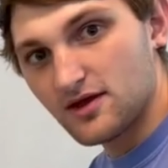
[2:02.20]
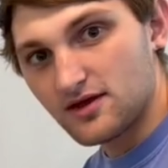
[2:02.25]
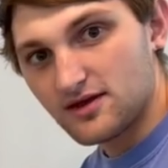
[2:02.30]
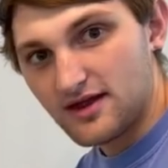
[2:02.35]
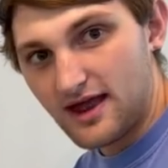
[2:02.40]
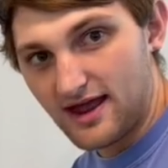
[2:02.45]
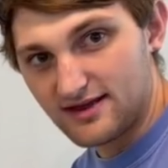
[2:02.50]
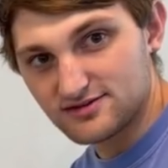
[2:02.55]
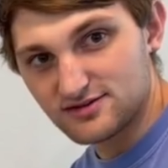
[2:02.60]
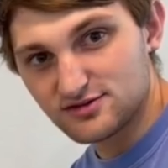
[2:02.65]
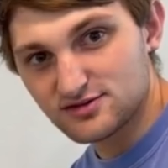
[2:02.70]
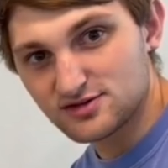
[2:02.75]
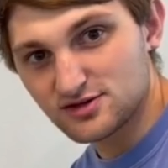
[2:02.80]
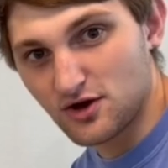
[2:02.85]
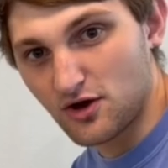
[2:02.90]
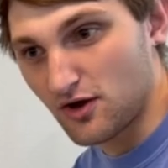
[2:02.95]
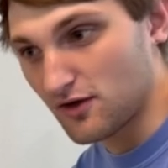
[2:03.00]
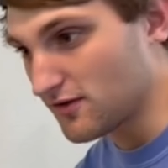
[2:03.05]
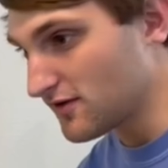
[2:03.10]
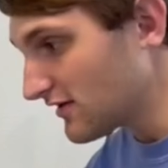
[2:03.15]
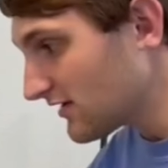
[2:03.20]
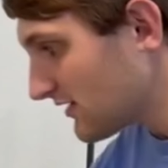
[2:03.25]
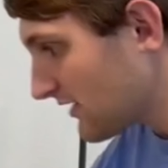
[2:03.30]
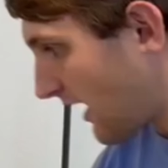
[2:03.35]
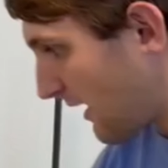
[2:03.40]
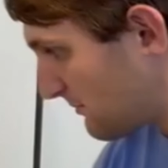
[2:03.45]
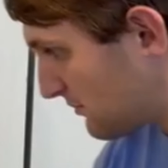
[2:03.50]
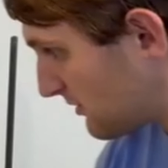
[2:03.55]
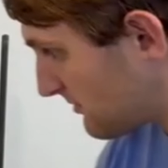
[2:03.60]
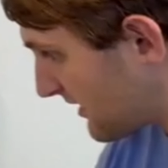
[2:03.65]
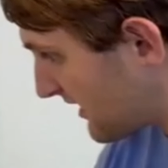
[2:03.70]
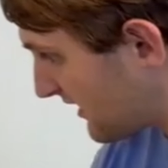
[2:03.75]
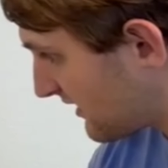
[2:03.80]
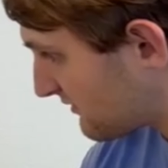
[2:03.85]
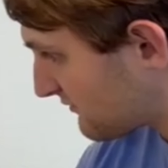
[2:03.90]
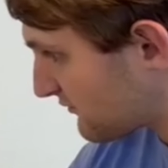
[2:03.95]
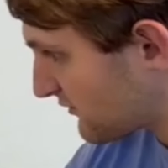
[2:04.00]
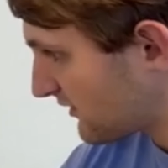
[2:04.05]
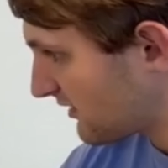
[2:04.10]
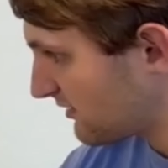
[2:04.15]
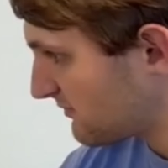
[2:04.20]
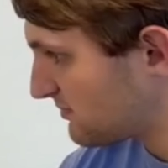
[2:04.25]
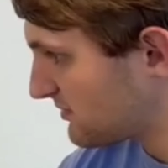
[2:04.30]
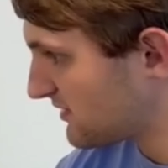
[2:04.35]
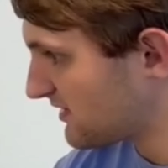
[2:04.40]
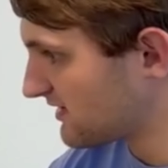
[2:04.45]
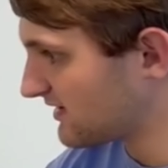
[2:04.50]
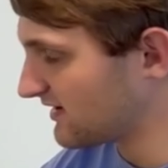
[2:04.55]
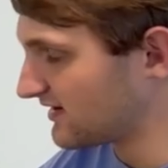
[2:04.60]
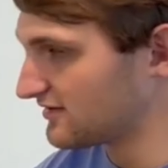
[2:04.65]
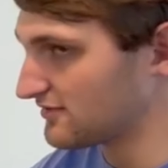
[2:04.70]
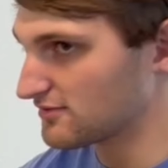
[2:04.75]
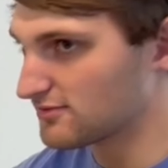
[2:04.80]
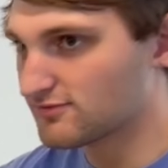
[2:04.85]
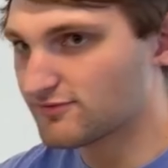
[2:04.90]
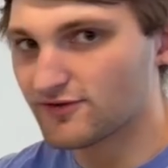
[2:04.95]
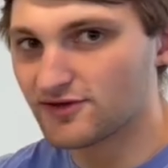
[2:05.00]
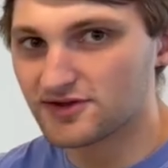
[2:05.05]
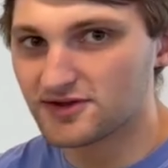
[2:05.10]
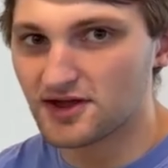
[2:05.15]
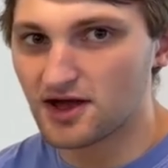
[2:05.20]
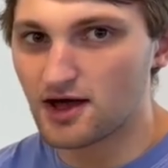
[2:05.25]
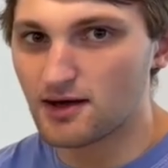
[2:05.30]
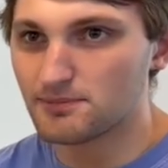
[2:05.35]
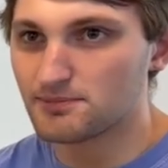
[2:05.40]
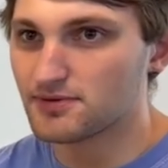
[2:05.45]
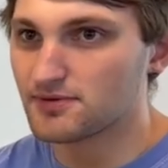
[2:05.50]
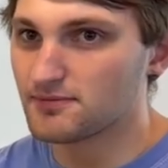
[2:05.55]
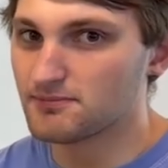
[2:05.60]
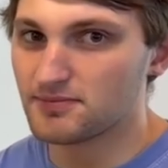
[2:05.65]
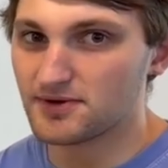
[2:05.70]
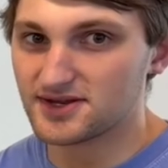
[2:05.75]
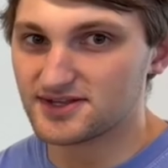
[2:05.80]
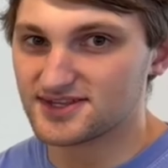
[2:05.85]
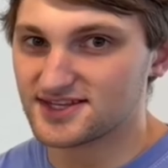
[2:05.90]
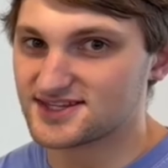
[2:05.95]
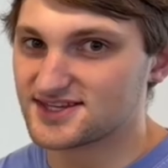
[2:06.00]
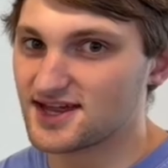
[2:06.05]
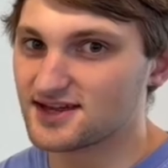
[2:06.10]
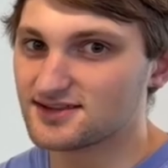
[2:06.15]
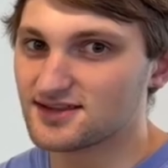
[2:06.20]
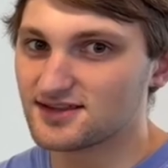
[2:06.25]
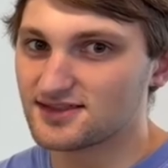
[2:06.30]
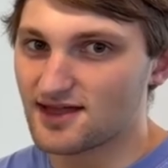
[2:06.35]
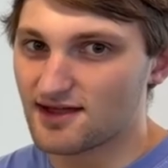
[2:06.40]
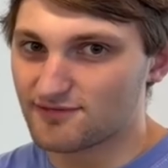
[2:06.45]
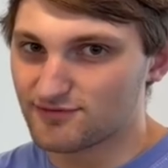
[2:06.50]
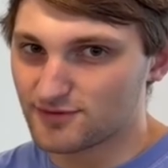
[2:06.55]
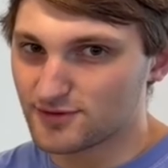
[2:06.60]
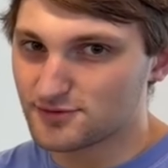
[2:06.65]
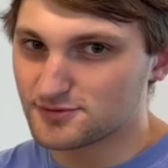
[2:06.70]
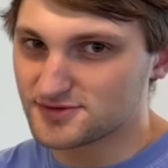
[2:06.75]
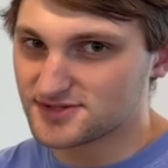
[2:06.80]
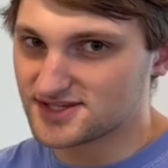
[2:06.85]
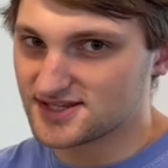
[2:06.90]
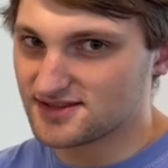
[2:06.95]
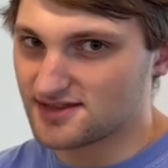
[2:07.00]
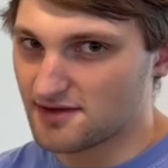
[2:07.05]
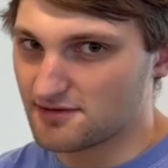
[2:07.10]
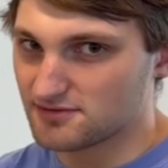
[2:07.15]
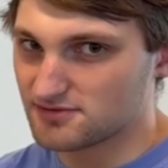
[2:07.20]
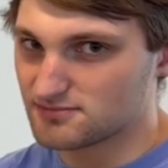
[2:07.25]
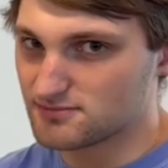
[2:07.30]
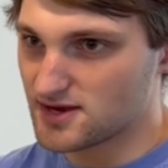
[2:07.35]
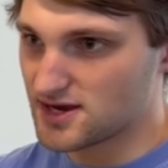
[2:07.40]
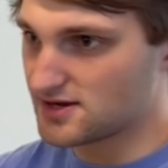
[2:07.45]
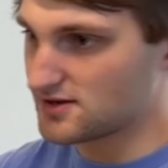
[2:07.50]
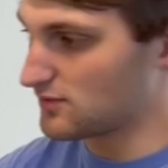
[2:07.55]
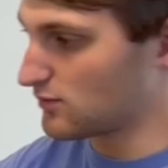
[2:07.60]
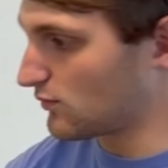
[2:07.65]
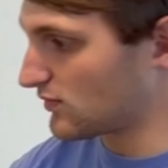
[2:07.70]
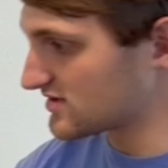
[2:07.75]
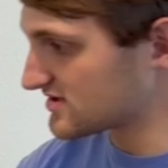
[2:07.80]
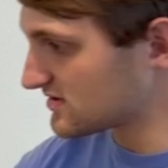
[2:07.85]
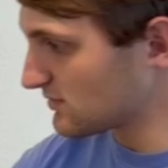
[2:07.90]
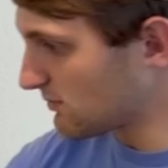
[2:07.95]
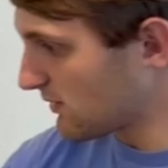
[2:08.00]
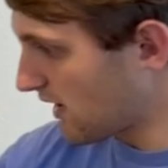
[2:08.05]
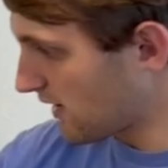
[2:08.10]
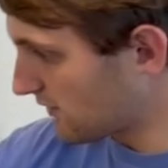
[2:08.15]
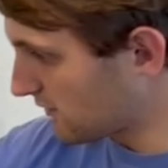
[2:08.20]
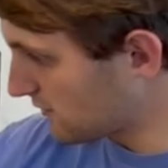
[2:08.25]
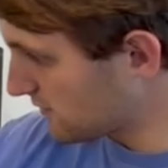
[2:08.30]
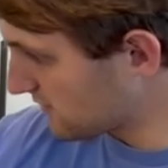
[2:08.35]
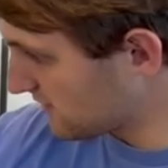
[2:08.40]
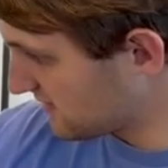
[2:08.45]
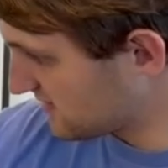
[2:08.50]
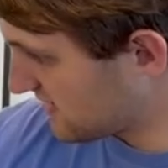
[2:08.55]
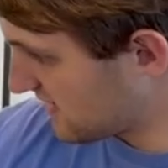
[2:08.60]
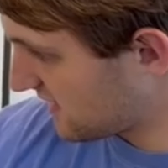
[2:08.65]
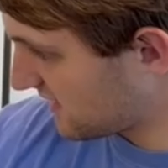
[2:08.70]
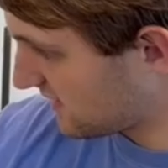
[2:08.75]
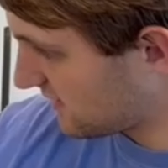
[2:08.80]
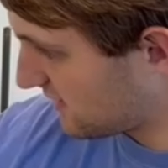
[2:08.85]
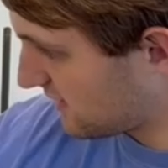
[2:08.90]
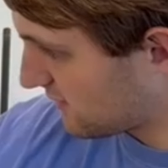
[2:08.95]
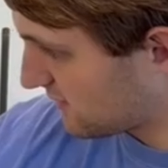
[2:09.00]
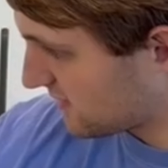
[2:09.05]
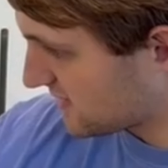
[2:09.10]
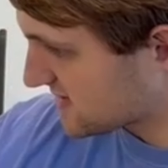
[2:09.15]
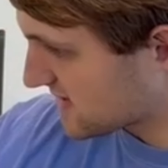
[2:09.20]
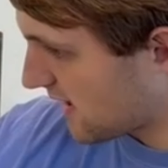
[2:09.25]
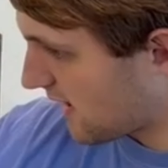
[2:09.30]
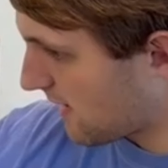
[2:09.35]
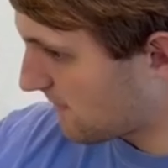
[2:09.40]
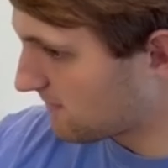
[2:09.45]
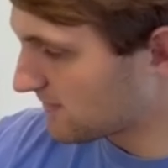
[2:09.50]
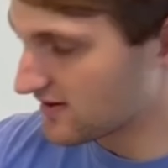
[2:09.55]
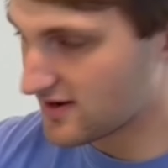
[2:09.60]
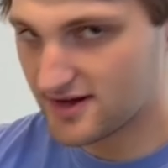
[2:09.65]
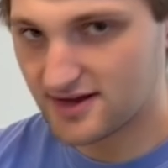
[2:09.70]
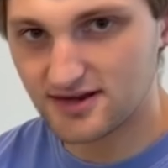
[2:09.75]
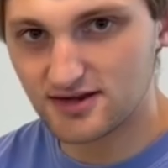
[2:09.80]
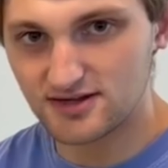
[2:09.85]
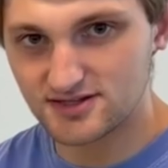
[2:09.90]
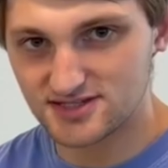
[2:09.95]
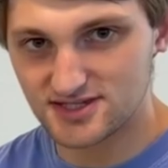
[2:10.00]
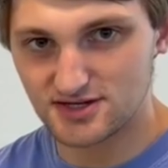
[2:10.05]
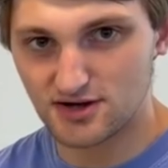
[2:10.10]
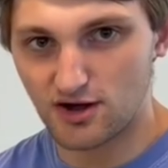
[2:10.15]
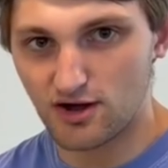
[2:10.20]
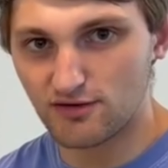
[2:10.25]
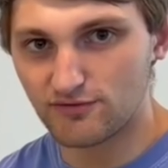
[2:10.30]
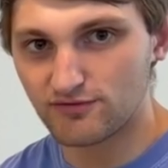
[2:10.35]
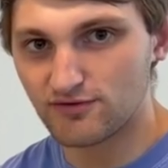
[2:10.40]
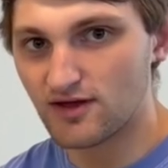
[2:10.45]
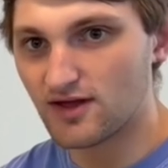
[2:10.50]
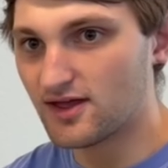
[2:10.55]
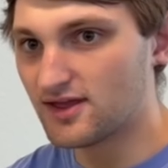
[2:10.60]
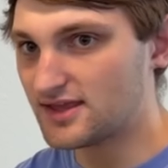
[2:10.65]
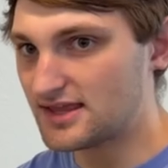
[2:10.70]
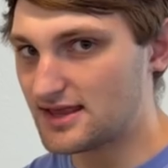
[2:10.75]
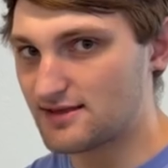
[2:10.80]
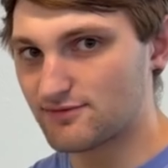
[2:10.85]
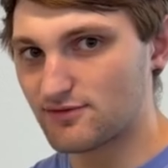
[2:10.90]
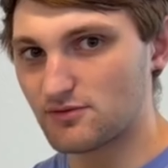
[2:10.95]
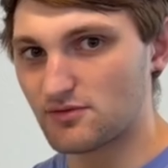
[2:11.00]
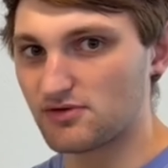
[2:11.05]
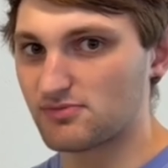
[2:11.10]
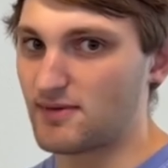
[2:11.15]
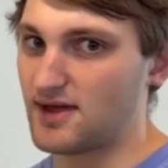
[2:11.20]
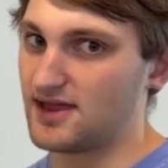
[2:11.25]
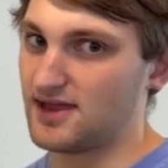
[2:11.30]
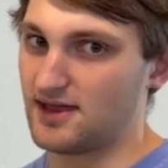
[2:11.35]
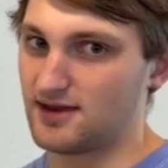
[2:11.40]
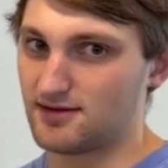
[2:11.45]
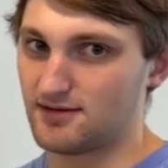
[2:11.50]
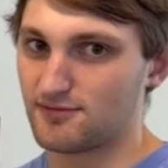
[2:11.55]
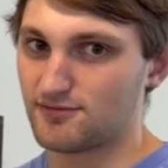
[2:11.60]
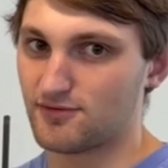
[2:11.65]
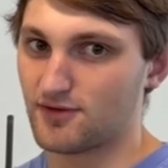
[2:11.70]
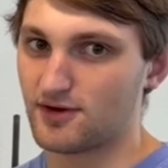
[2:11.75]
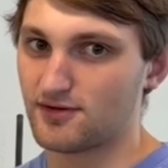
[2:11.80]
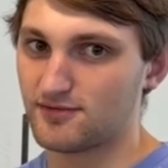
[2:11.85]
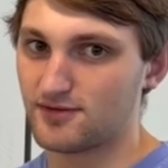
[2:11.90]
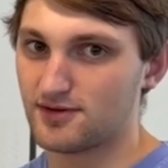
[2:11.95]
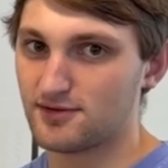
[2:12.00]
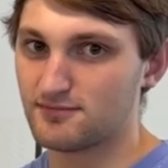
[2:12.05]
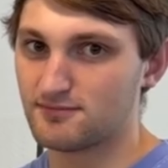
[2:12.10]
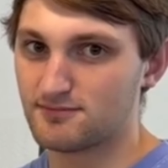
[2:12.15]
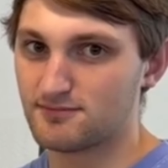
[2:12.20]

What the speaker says: as you saw, I put my hand in front of the ping and it was filling up, but it detected that frequency that was made once the bottle is getting near the top and it cuts it off, even with my hand in front of it.